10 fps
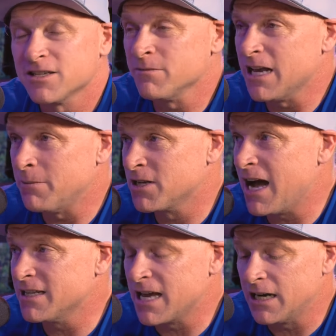Sometimes
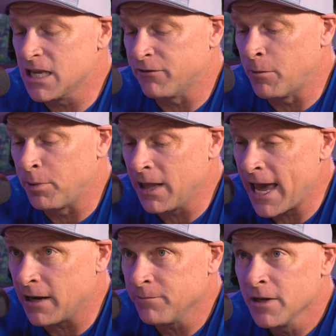God's got a different
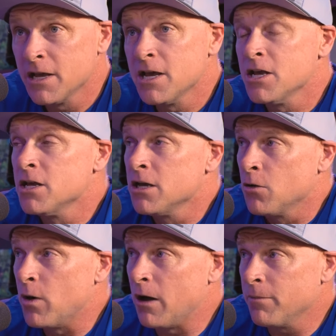plan.
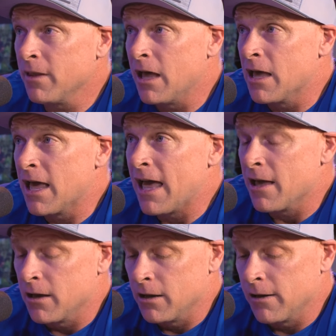Well,
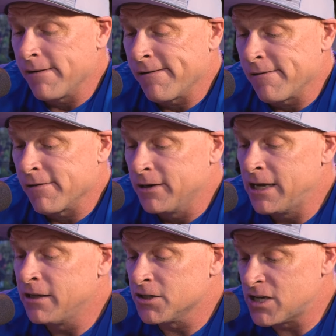
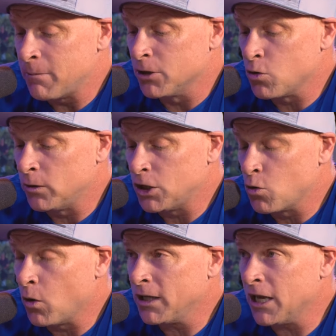in December
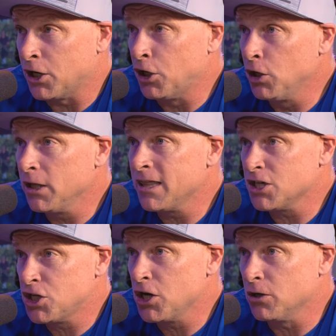2020 and early
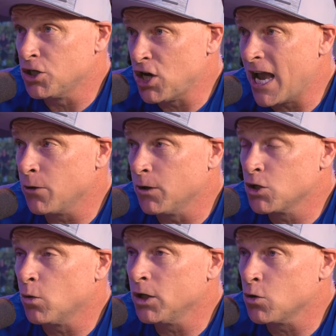this year, January
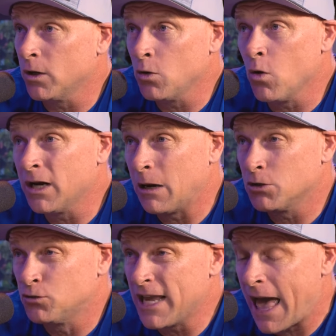2021, I
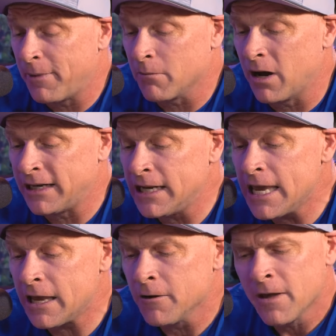was rehabbing my
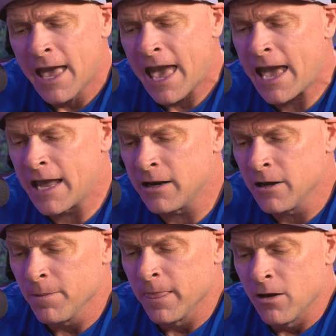knee.
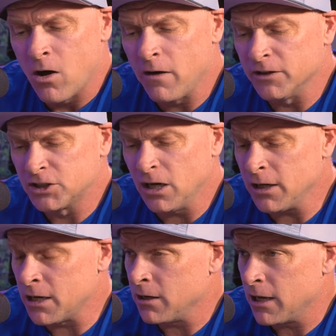And all of a
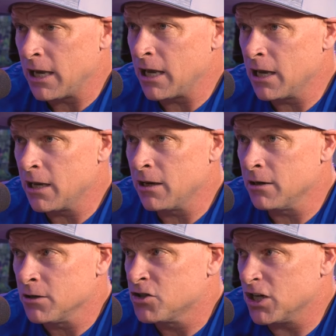sudden,
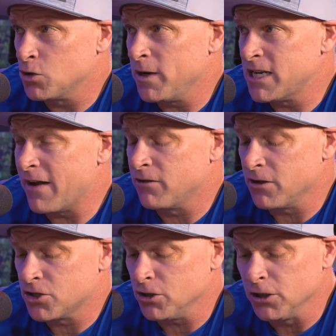in six weeks after
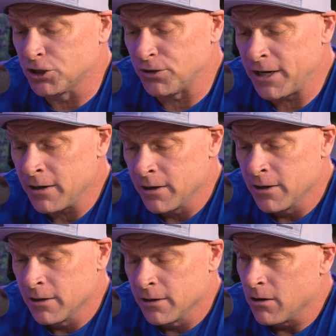the surgery,
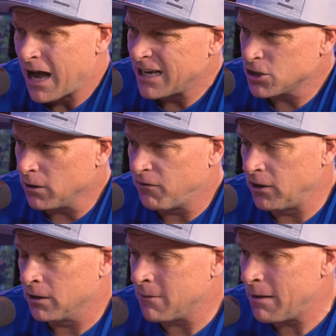I start
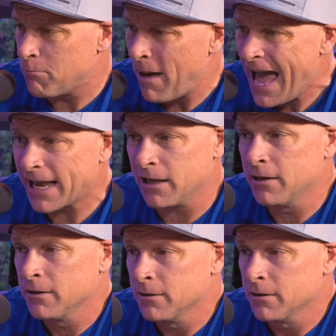feeling my back